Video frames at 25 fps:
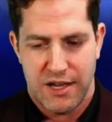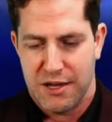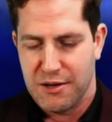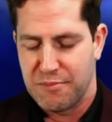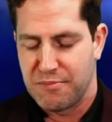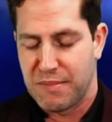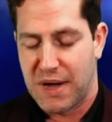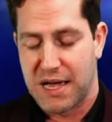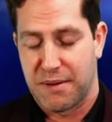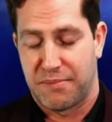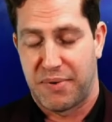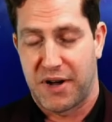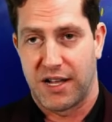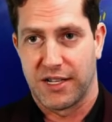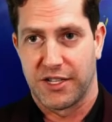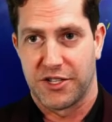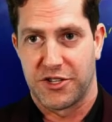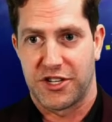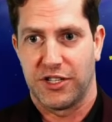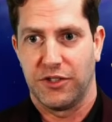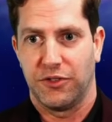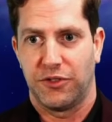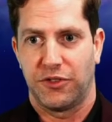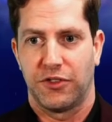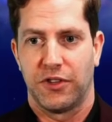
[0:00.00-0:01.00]
My
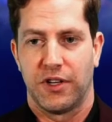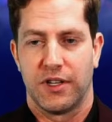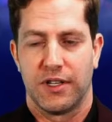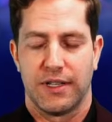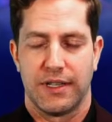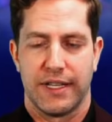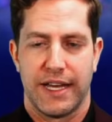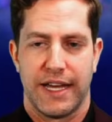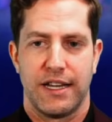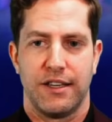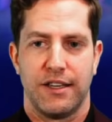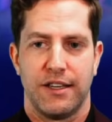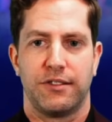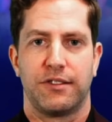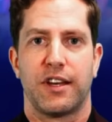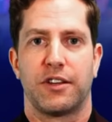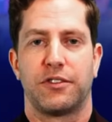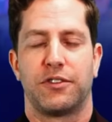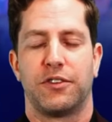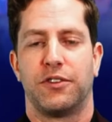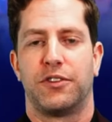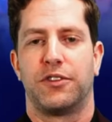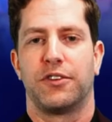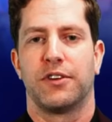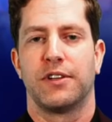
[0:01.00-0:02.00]
apologies, ladies. I
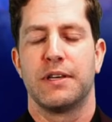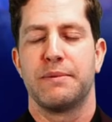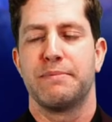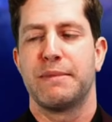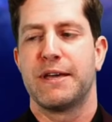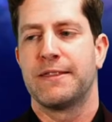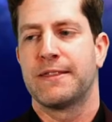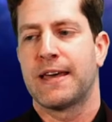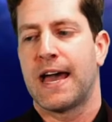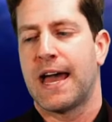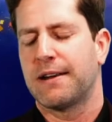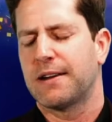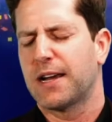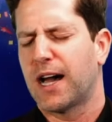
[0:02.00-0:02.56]
sincerely mean that.